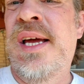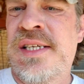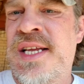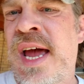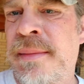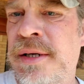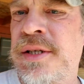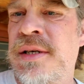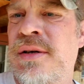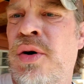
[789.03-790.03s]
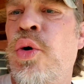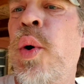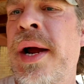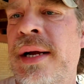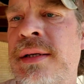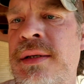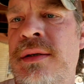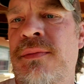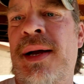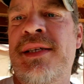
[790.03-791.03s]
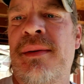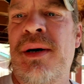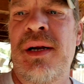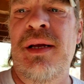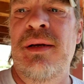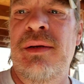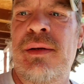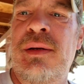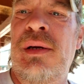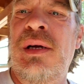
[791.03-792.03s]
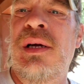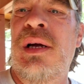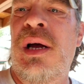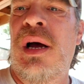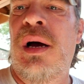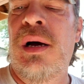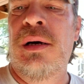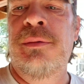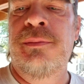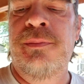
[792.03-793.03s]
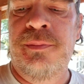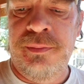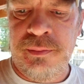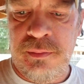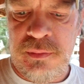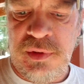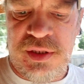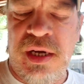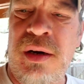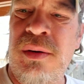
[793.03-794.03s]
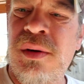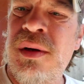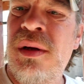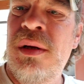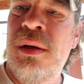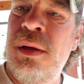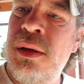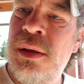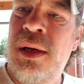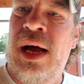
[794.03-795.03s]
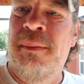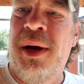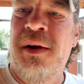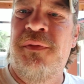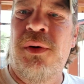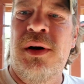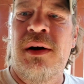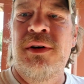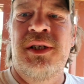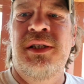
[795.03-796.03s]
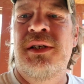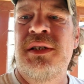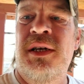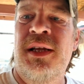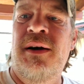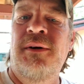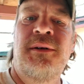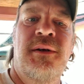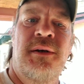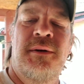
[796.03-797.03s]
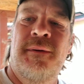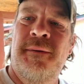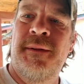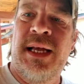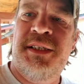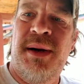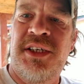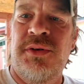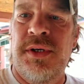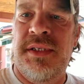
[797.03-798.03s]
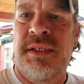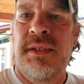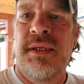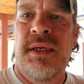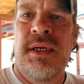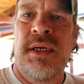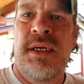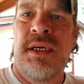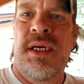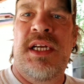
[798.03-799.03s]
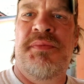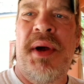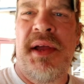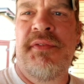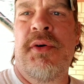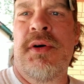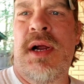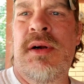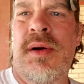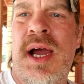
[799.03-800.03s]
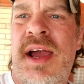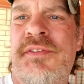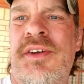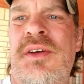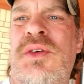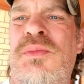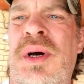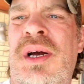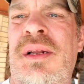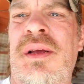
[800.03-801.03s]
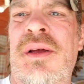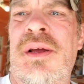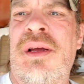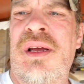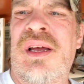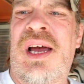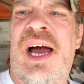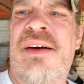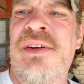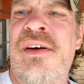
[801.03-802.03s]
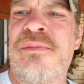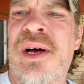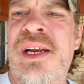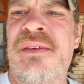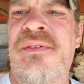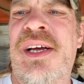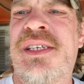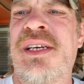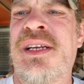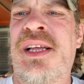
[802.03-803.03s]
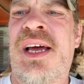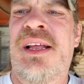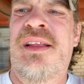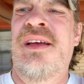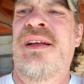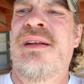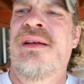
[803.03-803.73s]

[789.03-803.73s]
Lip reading: gets damaged or wrecked by somebody. So I'm paying full coverage insurance on that one. That's my choice. It's paid for. I don't have to, but I have enough money invested in that